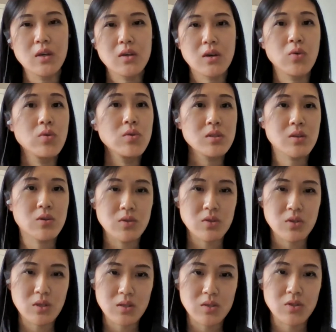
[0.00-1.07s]
Who is going to
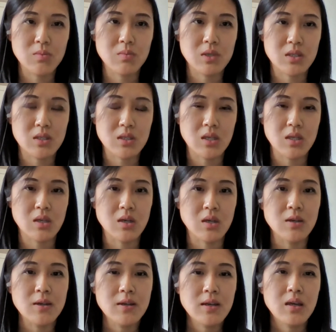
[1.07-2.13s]
consume this data?
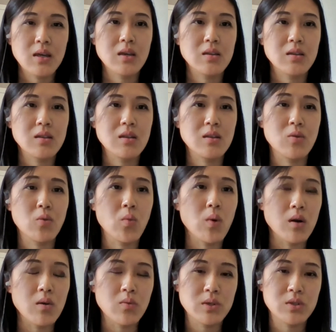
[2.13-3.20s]
And then
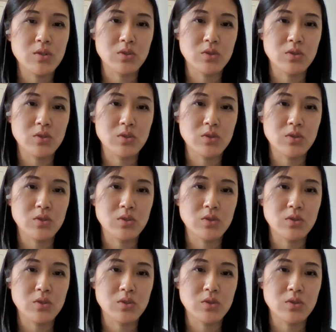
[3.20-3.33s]
what will you